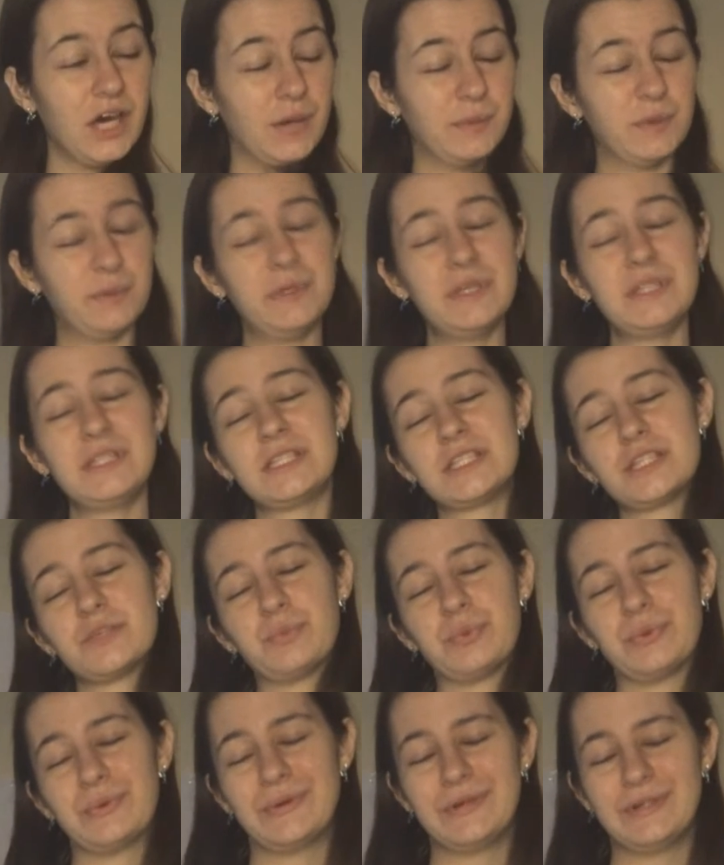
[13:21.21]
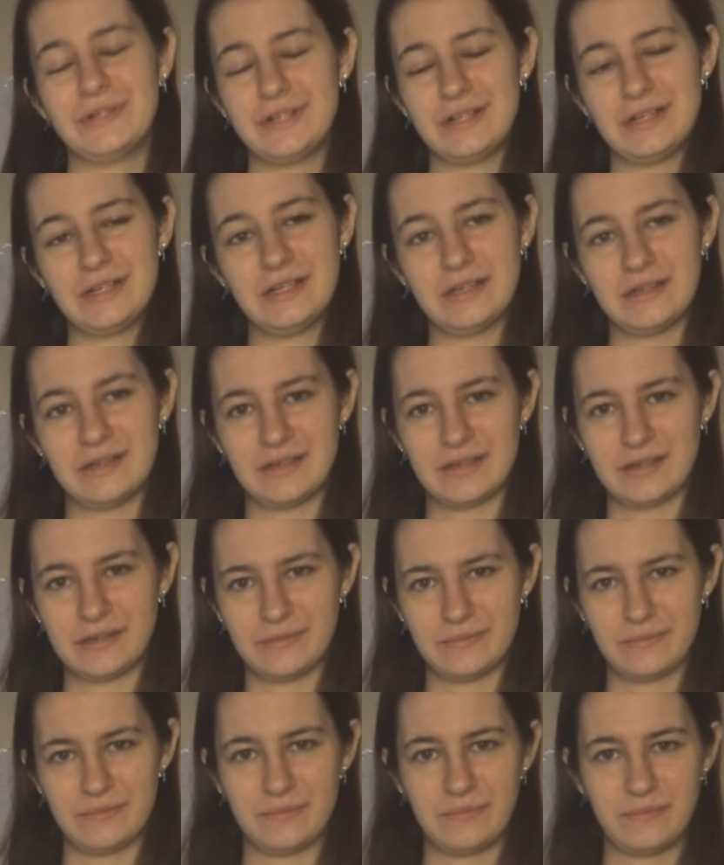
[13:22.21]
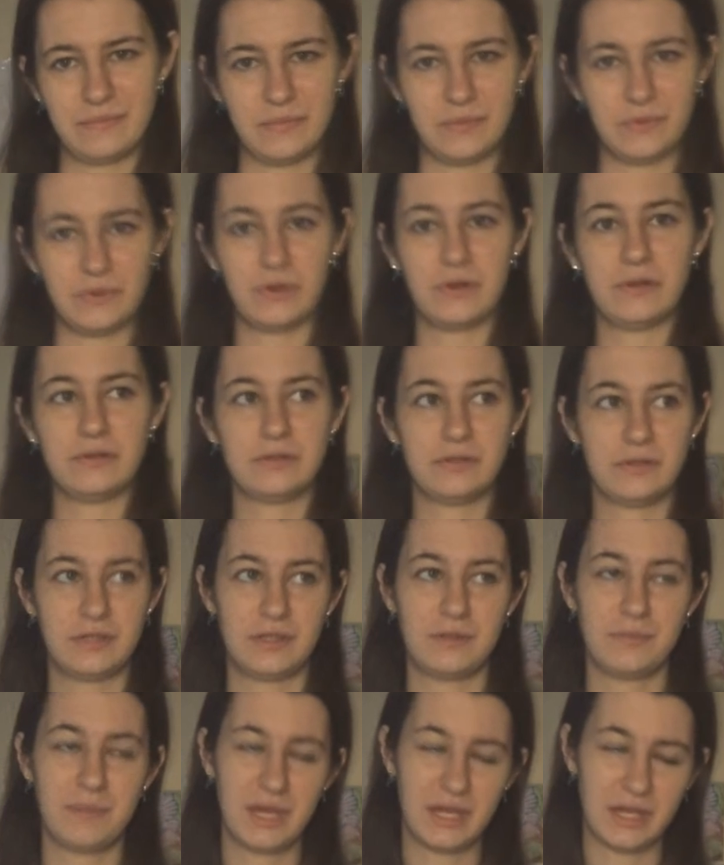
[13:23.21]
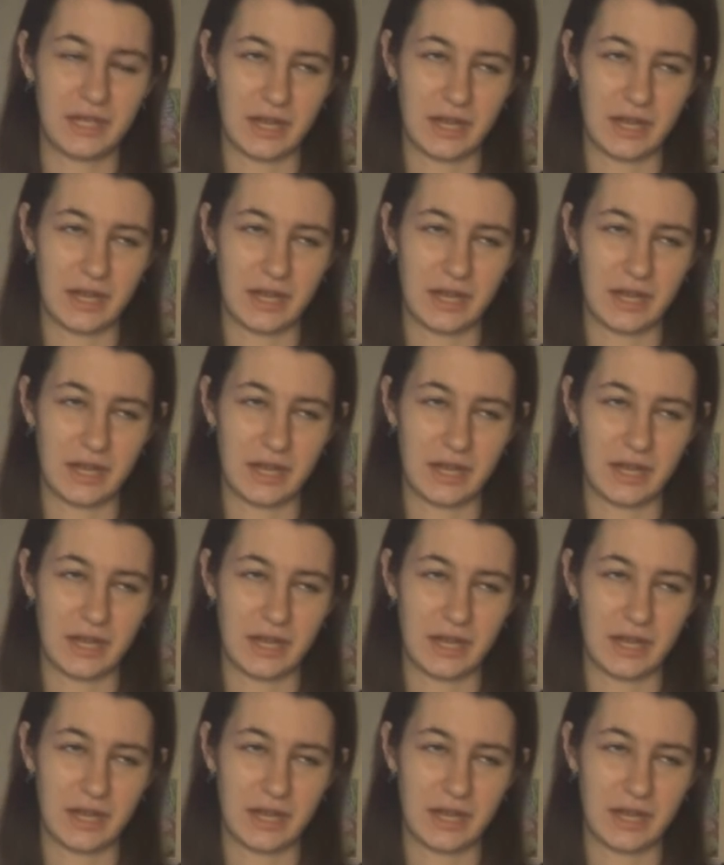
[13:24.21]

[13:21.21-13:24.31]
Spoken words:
I'm a bit disappointed not a lot of the